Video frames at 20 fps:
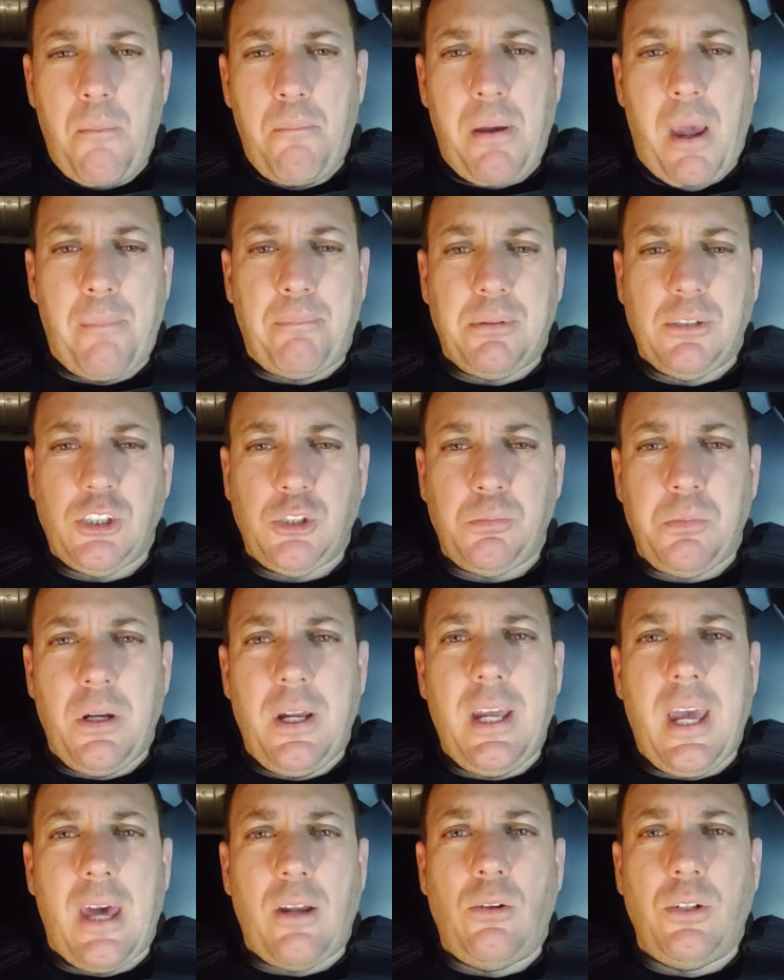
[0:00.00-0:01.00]
Pepper
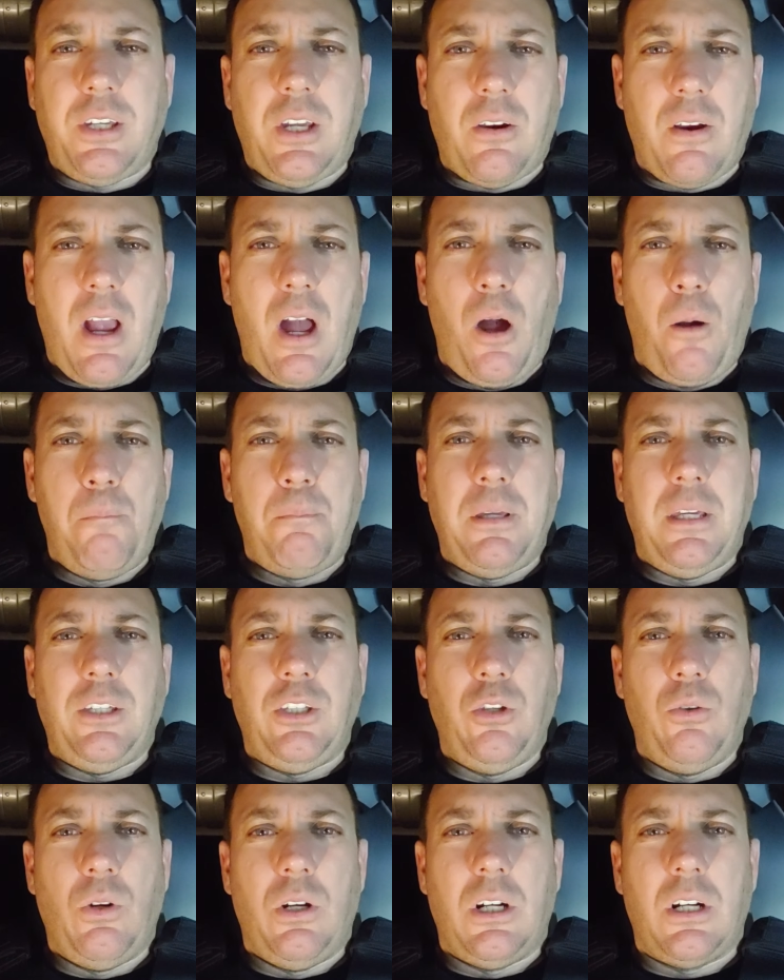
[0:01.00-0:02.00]
spray. I don't care how
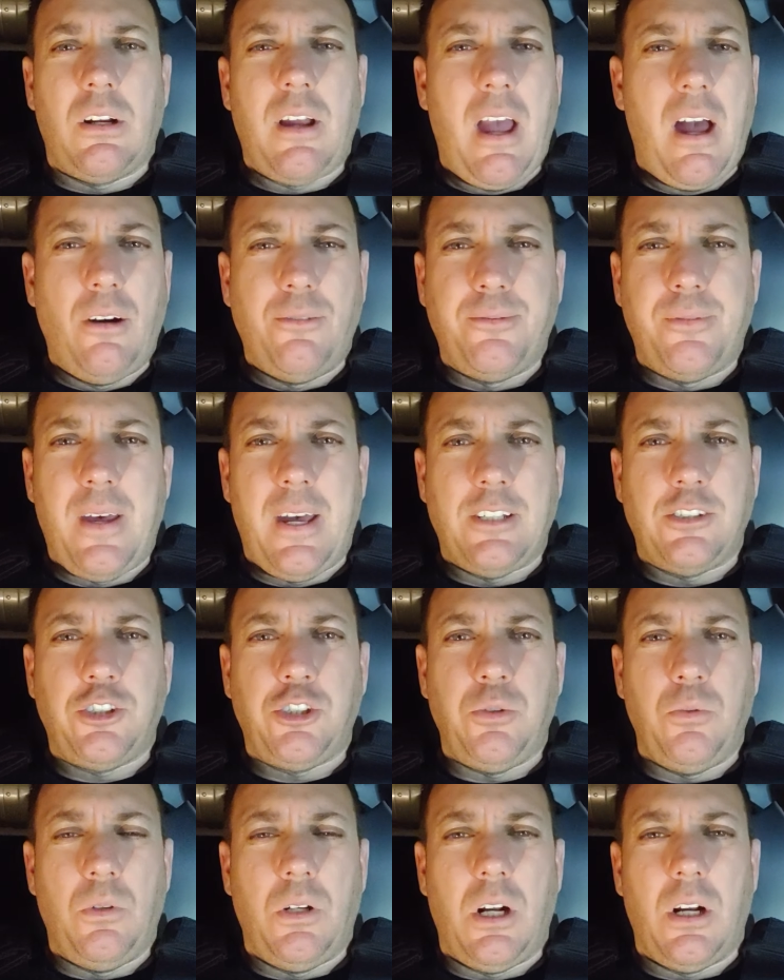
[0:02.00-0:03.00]
big you are, how
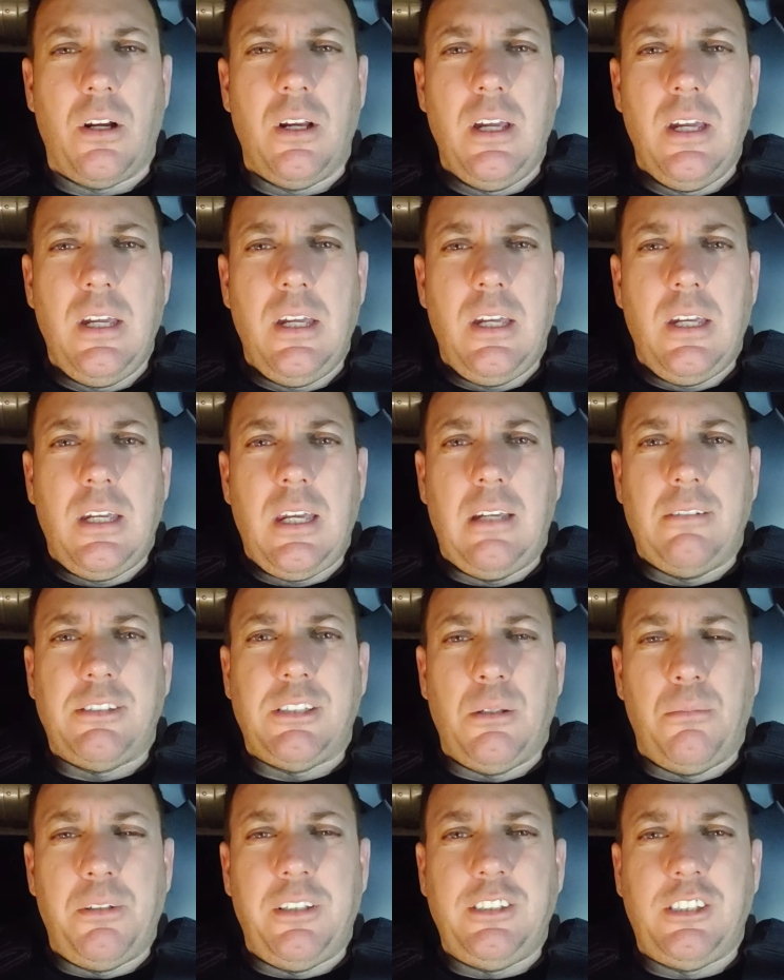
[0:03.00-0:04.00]
fast you are. If
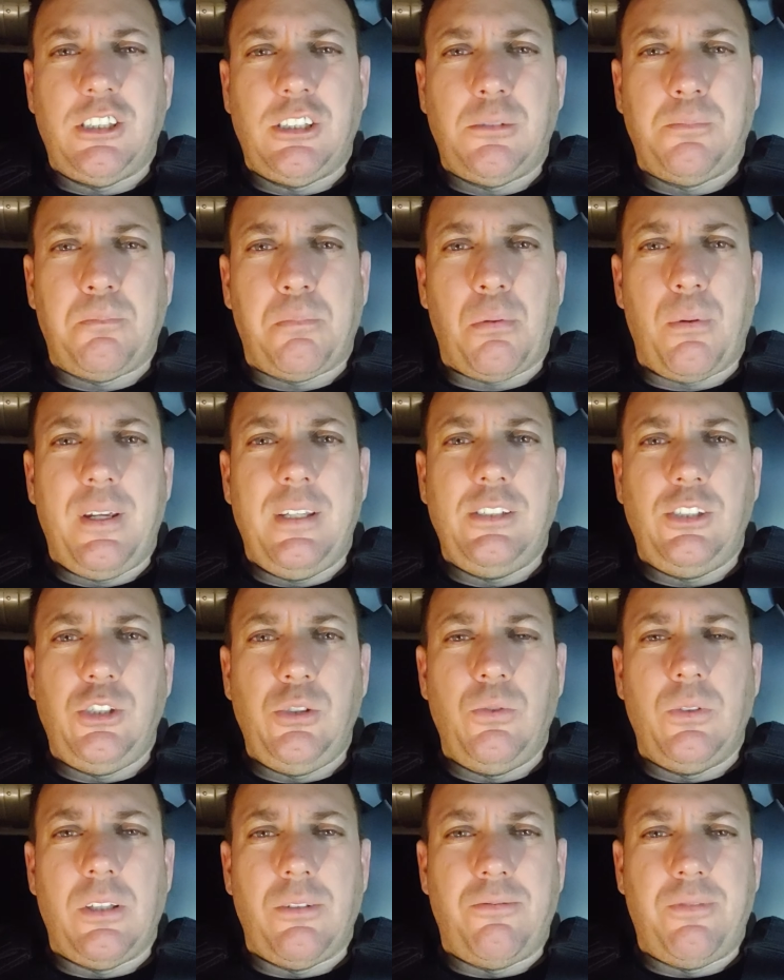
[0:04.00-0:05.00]
somebody sprays
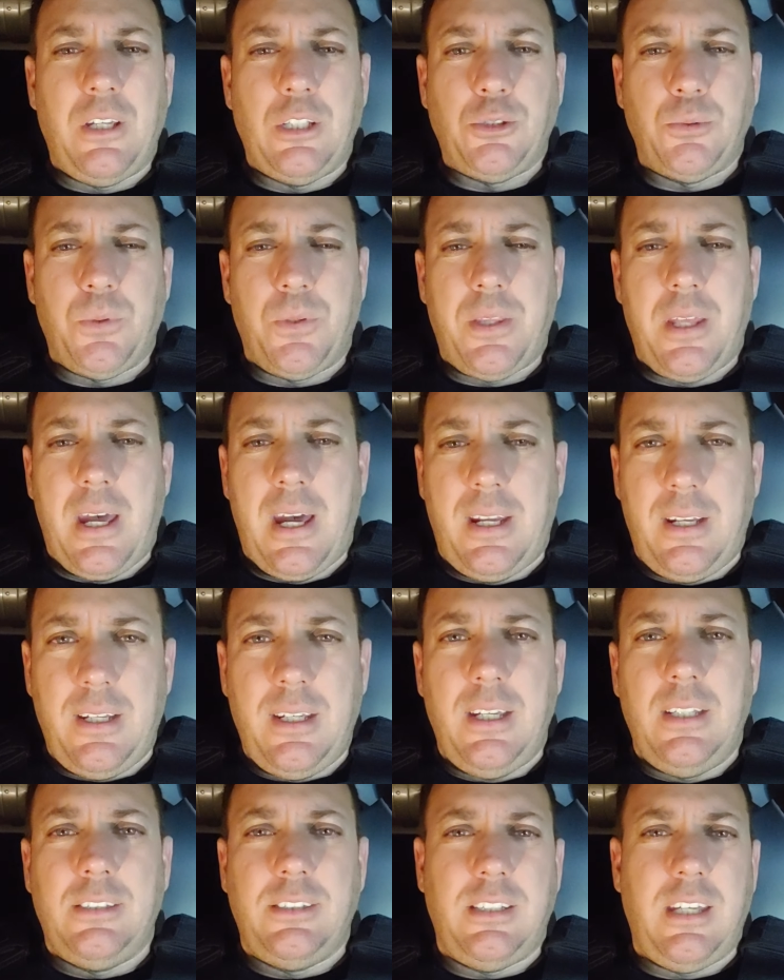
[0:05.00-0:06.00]
you in the face with that,
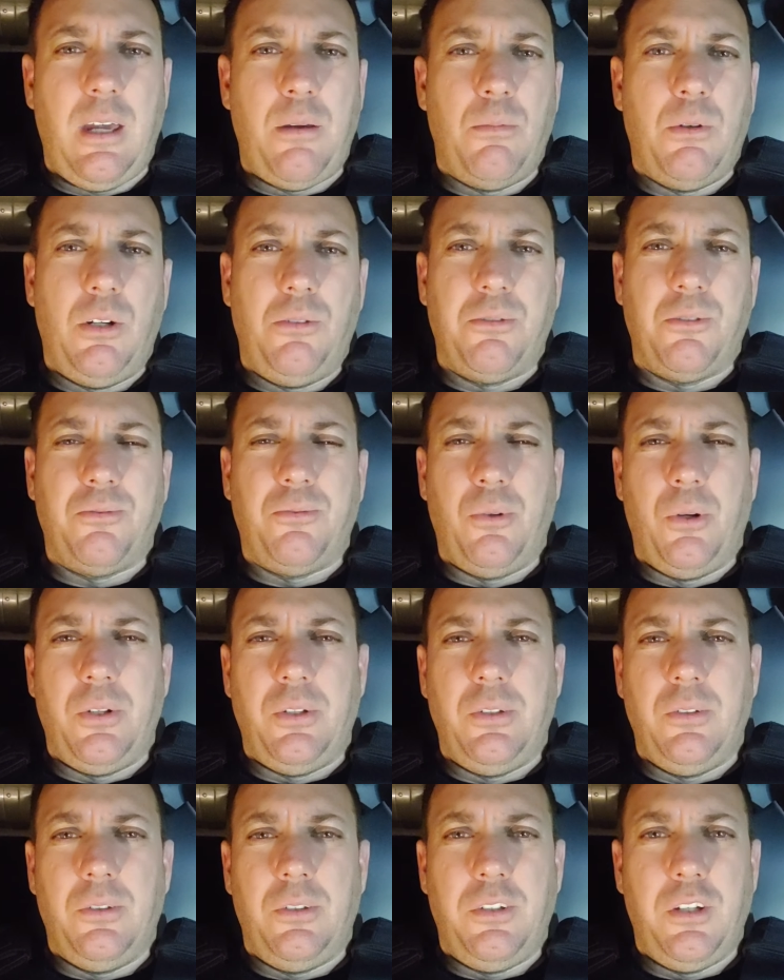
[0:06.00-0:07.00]
it's game over for
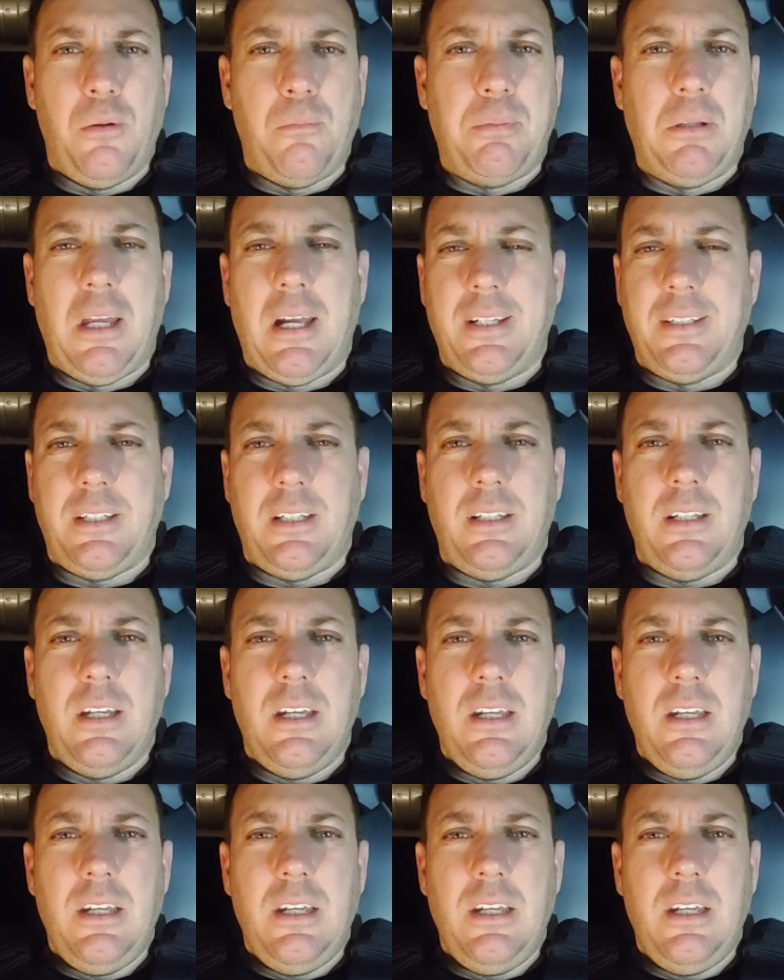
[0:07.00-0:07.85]
you. You're blinded.